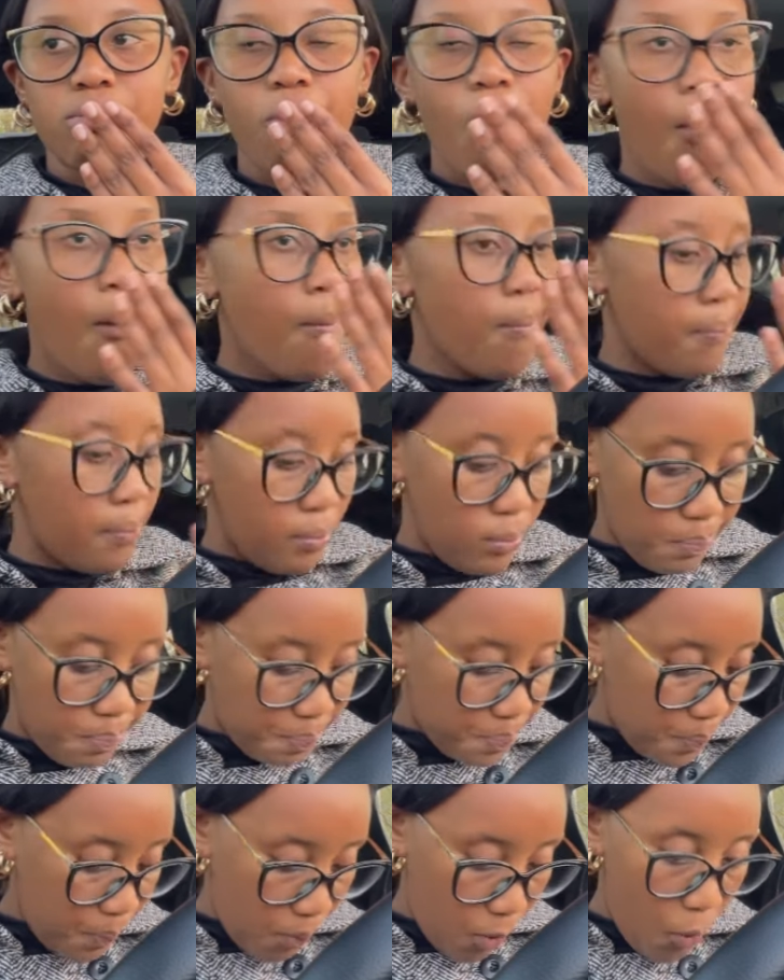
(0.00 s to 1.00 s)
Yo,
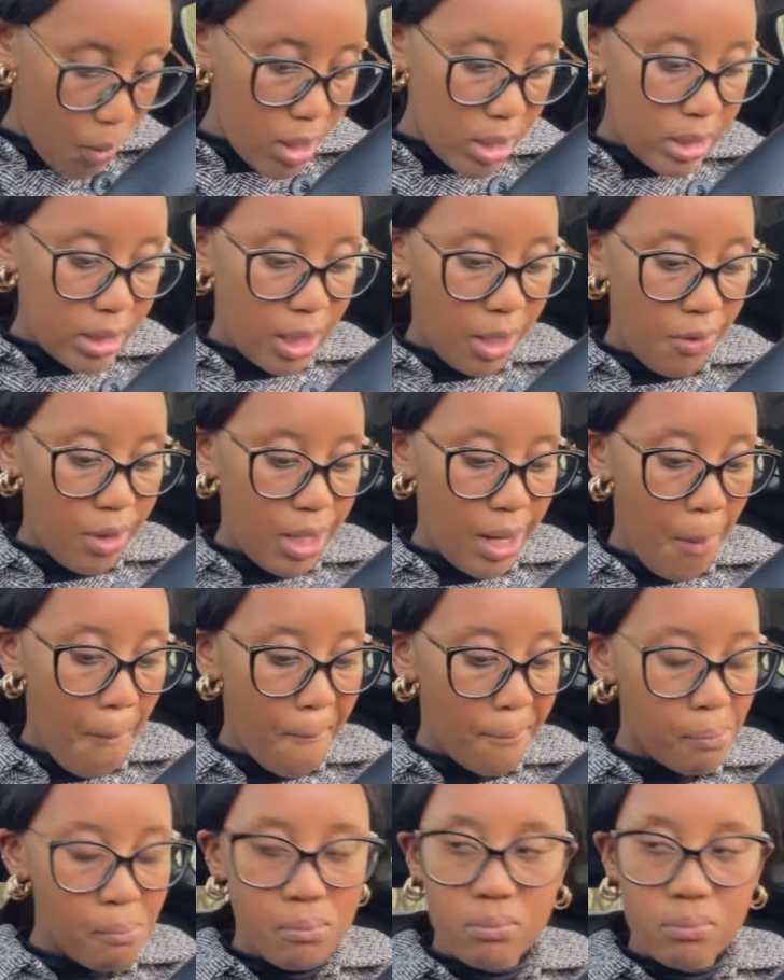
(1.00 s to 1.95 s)
what a scary deal.